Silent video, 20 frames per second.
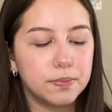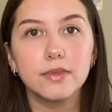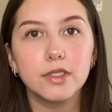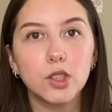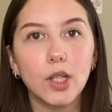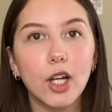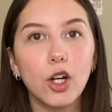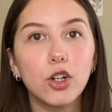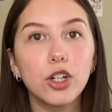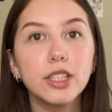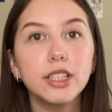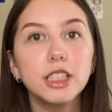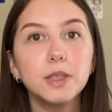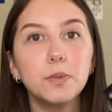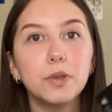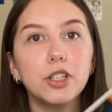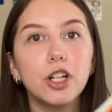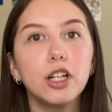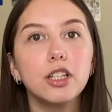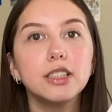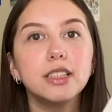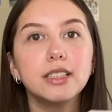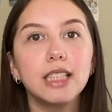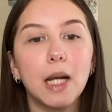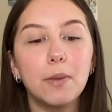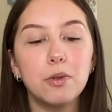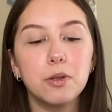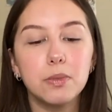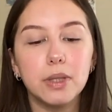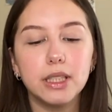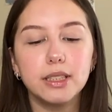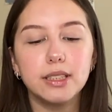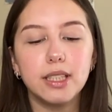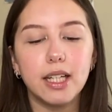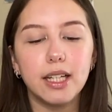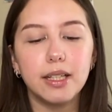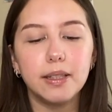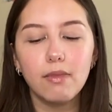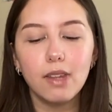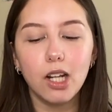So I ordered this book on Cyber
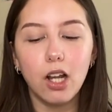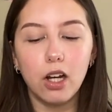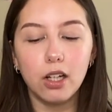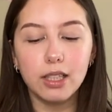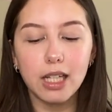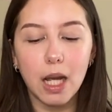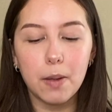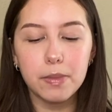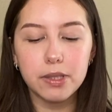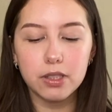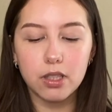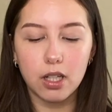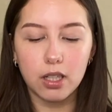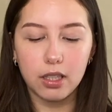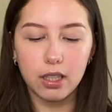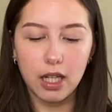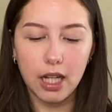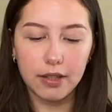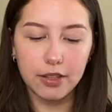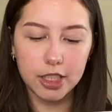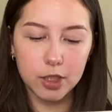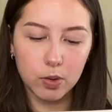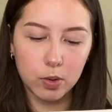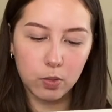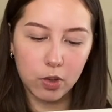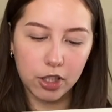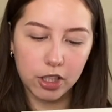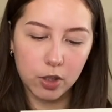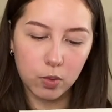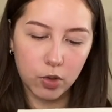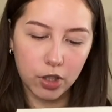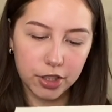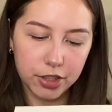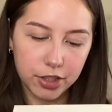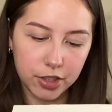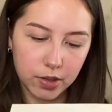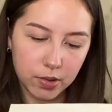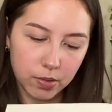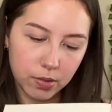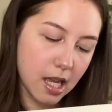Monday on Amazon, and this one won an award
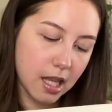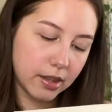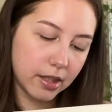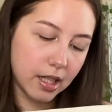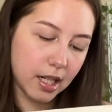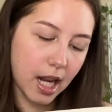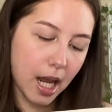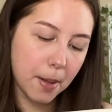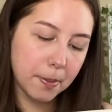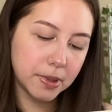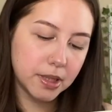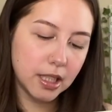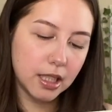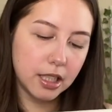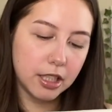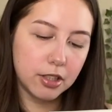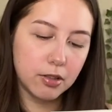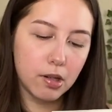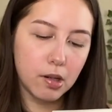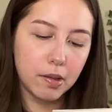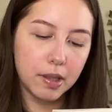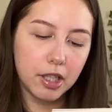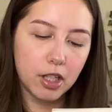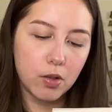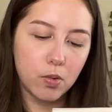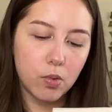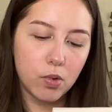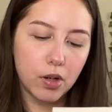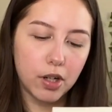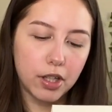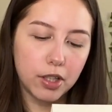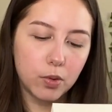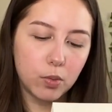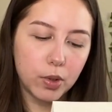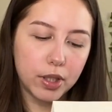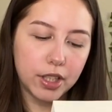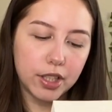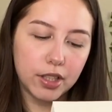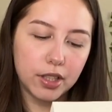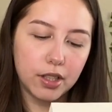too. The Lambda Literary Award
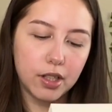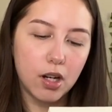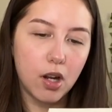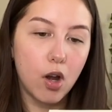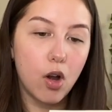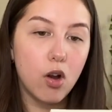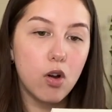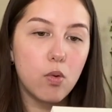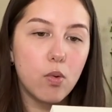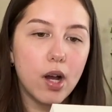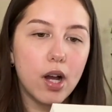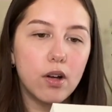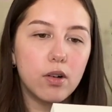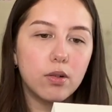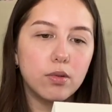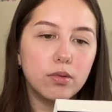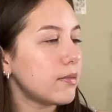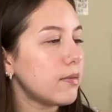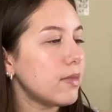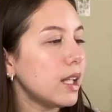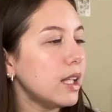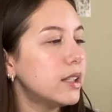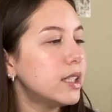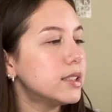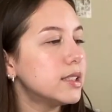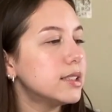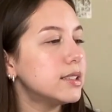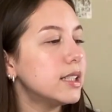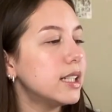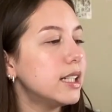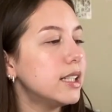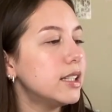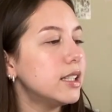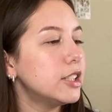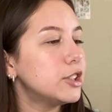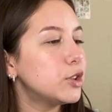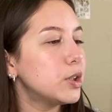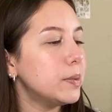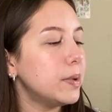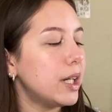winner. Oh wow. This is In the
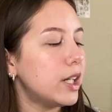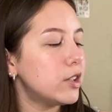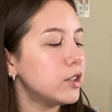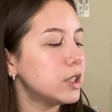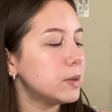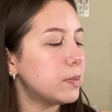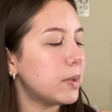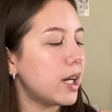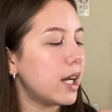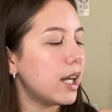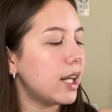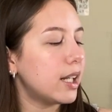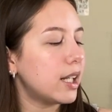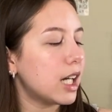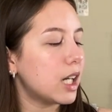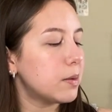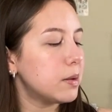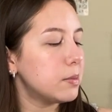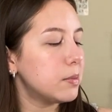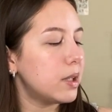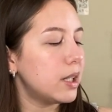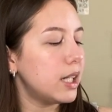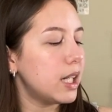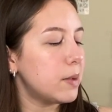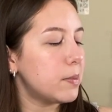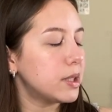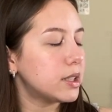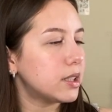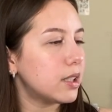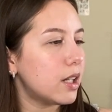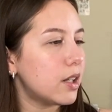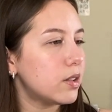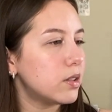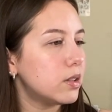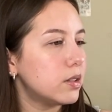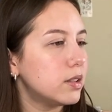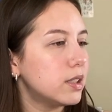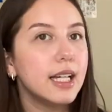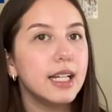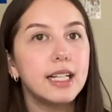Dream House by Carmen Maria Machado.
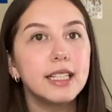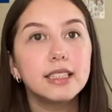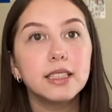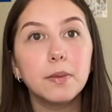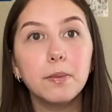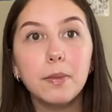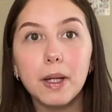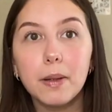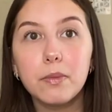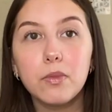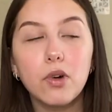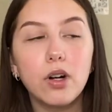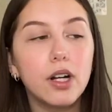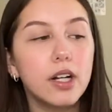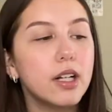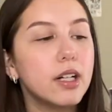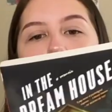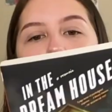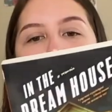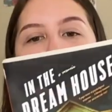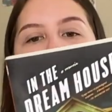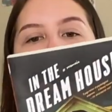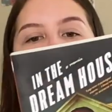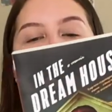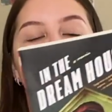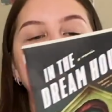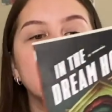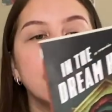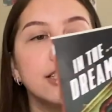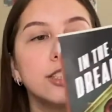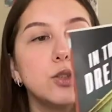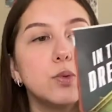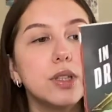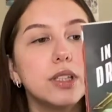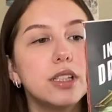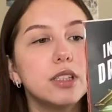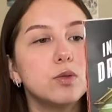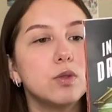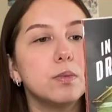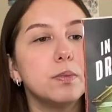It's a memoir. I'm really excited to read
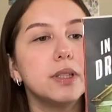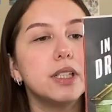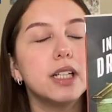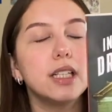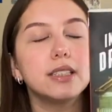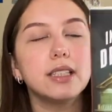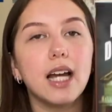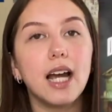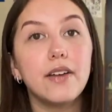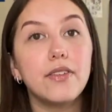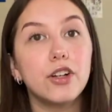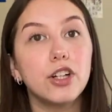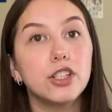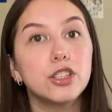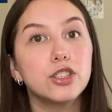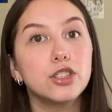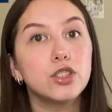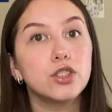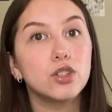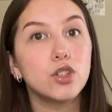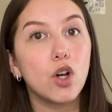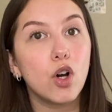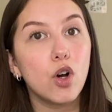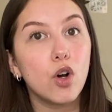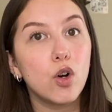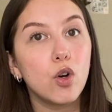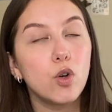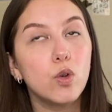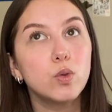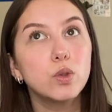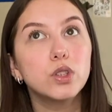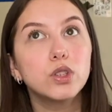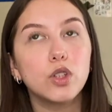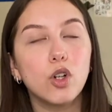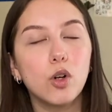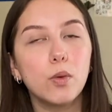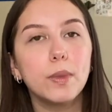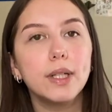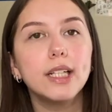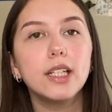this one because I've heard so
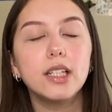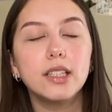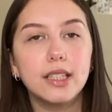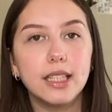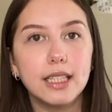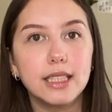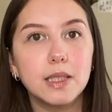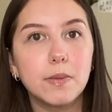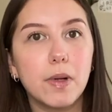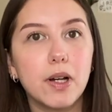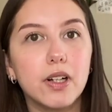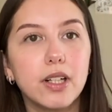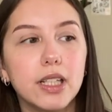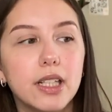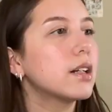many good things about it.